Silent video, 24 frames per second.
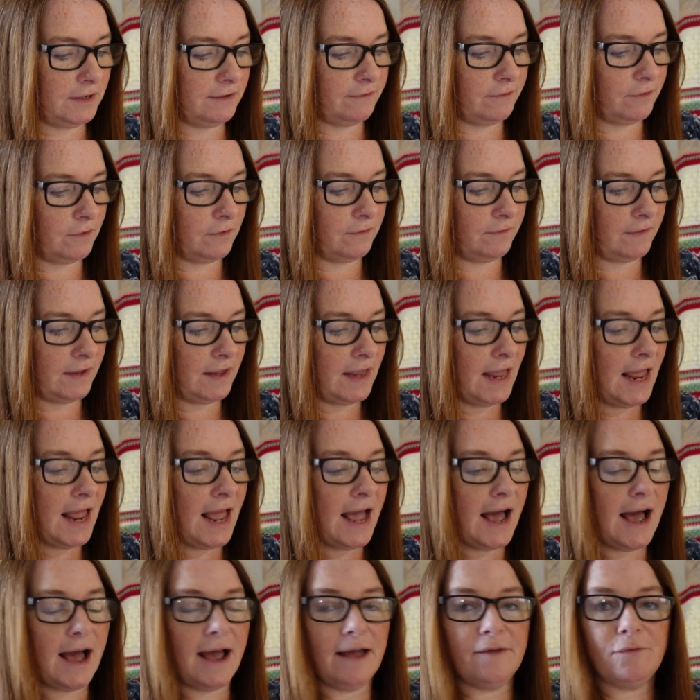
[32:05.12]
4.
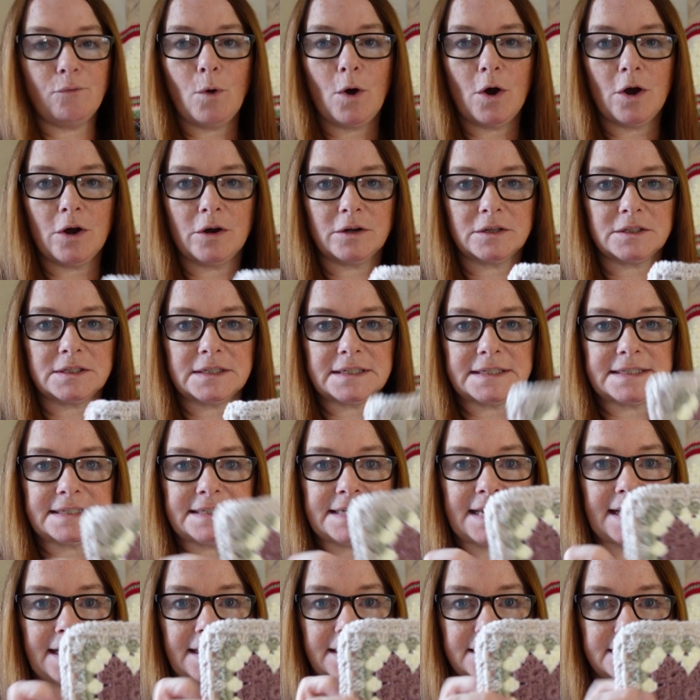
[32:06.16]
I've worked
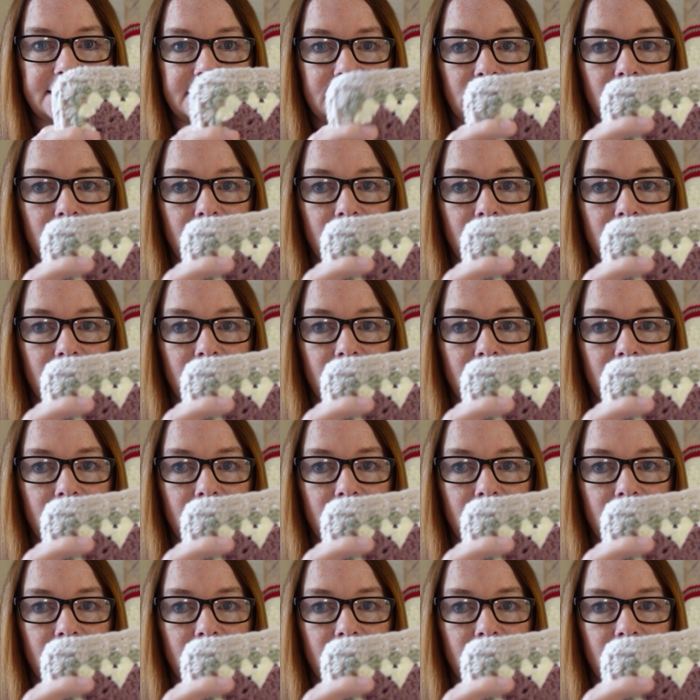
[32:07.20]
6